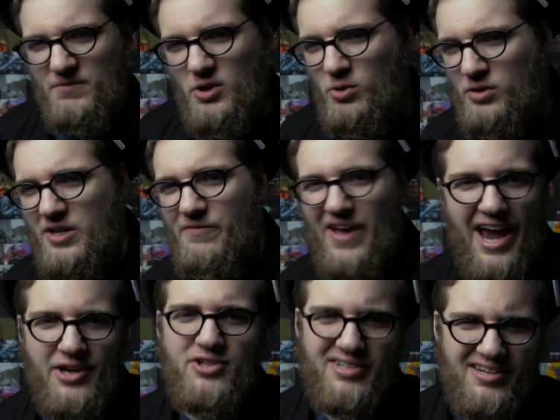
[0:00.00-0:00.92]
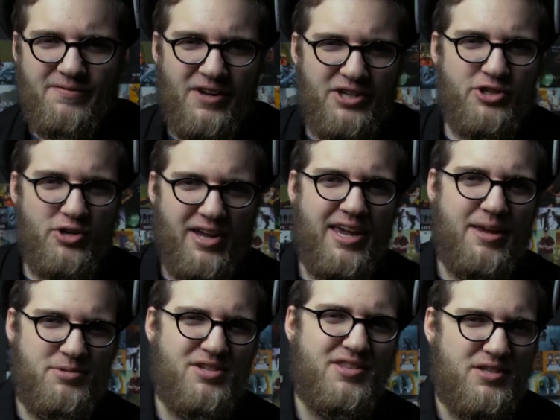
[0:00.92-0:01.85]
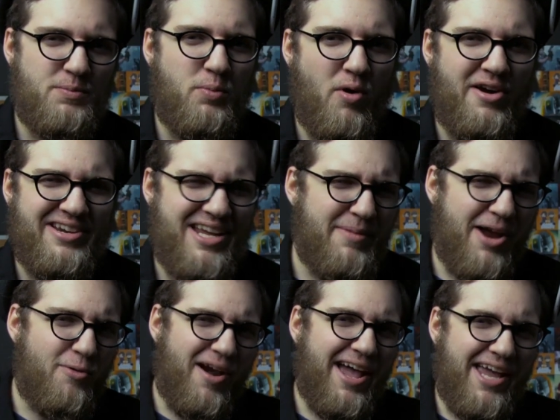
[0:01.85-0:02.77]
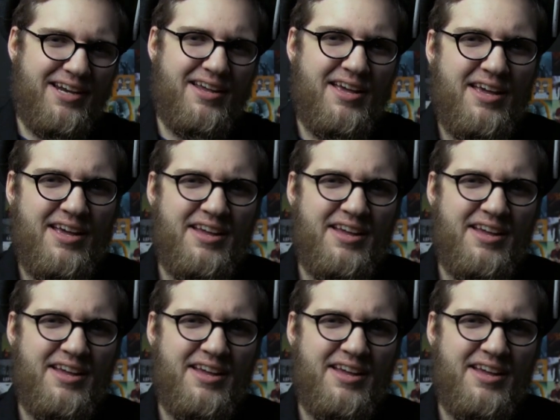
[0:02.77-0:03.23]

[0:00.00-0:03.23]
of Duty of action-adventure games at this point, am I right?